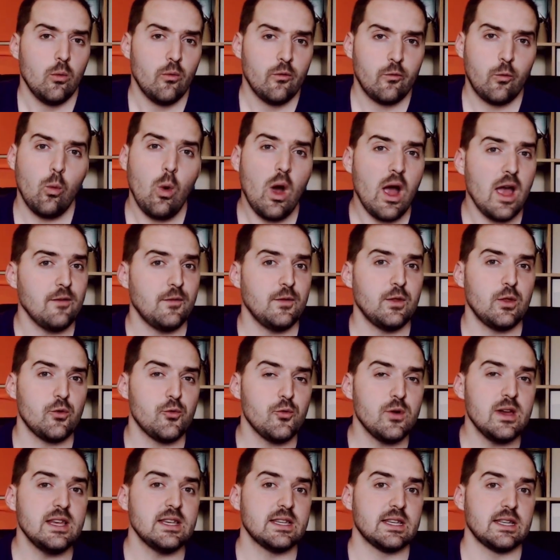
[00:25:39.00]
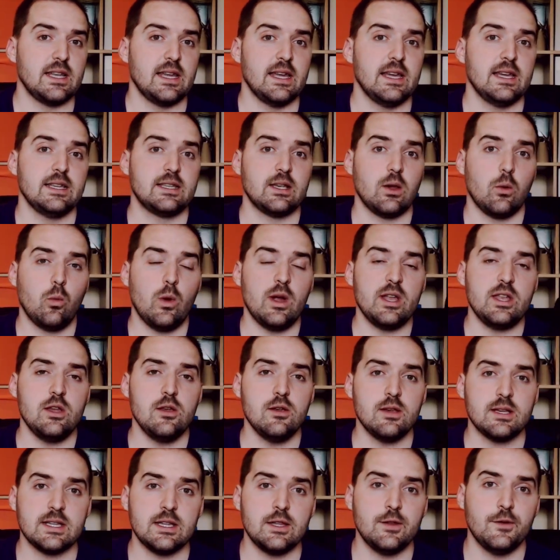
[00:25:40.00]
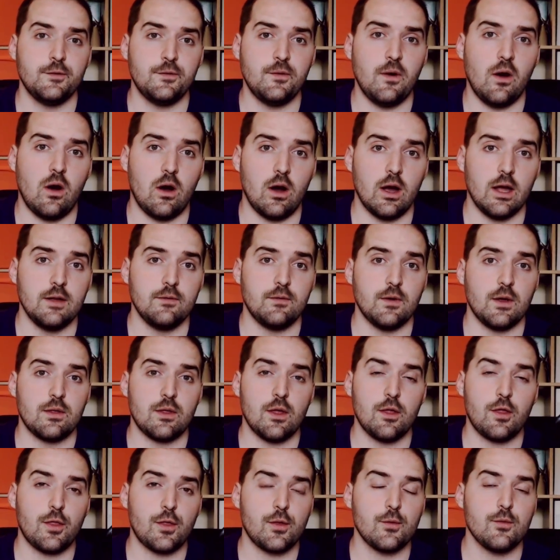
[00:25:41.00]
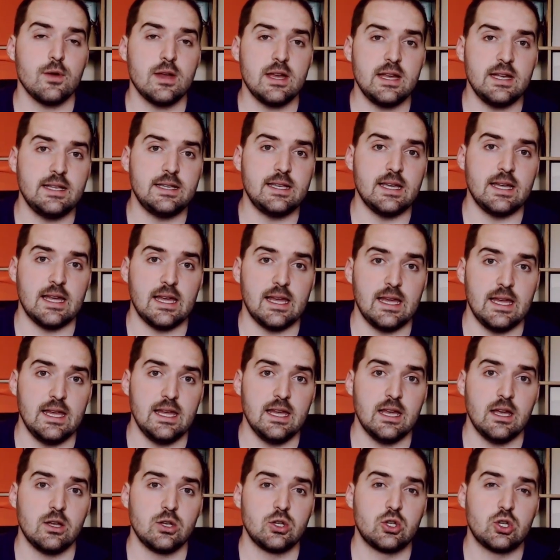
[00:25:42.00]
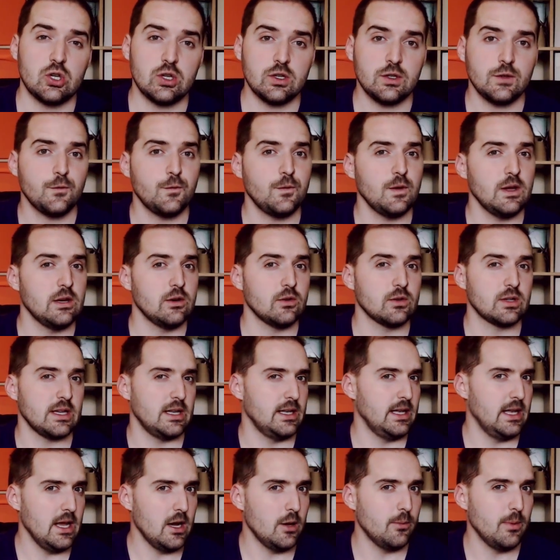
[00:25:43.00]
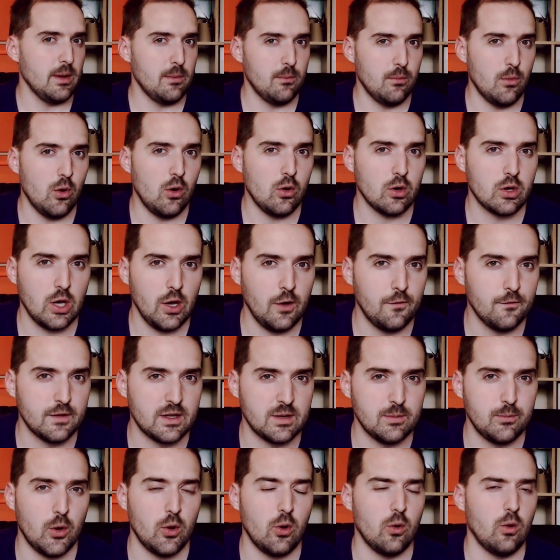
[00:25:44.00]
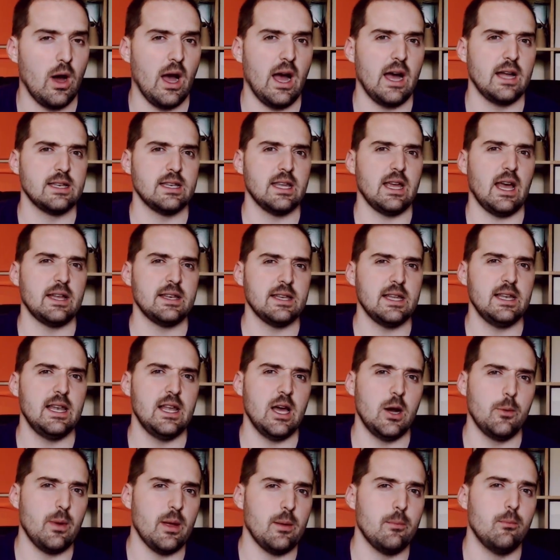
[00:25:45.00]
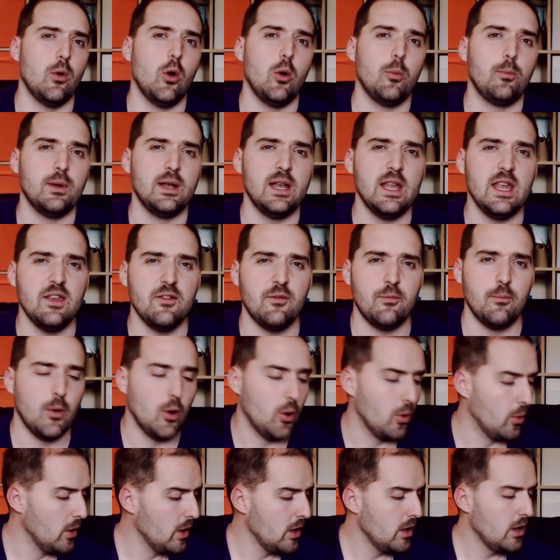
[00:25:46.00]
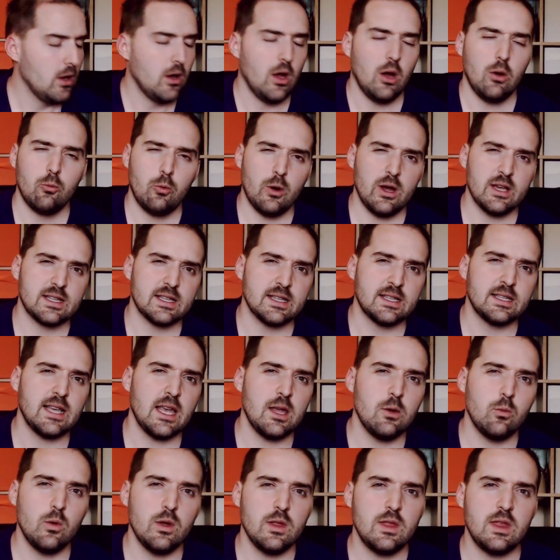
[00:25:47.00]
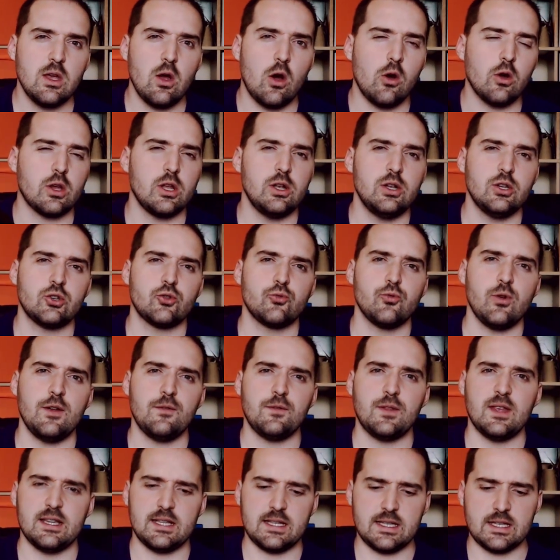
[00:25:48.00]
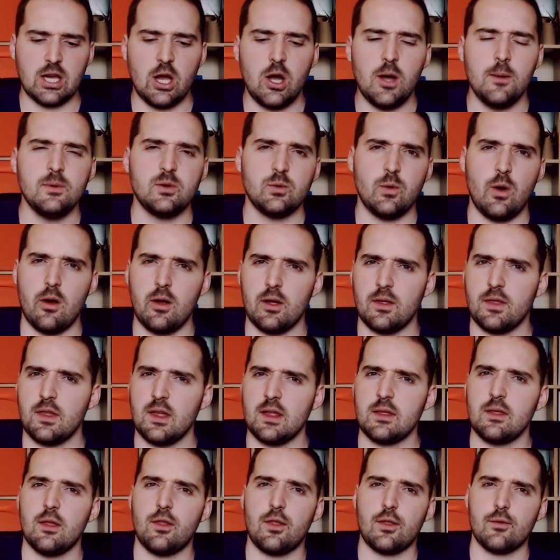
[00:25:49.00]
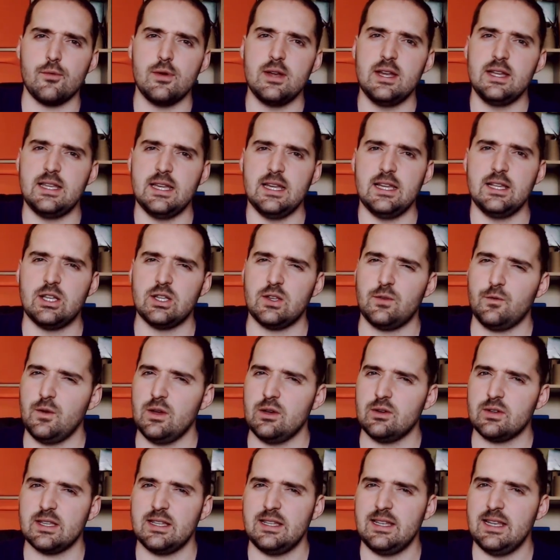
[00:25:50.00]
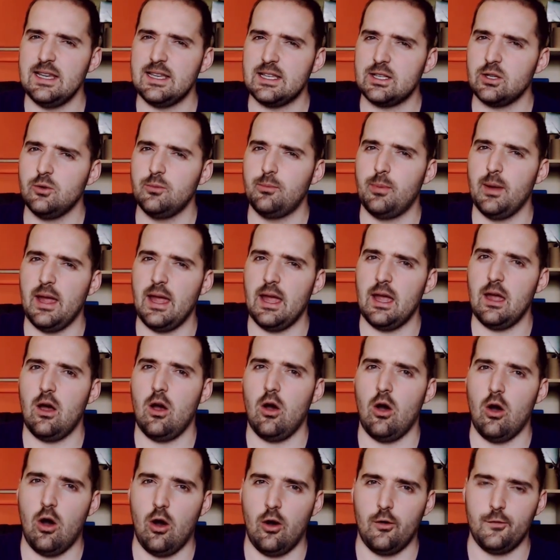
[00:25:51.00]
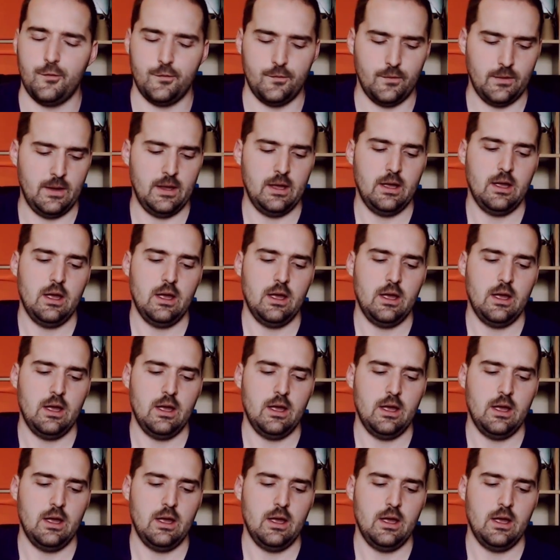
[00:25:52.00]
for whatever the reason is, when using the VIVE, the 3D just feels a little bit more comfortable and a little bit more believable. Whereas I say with the Oculus Rift, there's times where I think the 3D just feels a little bit off.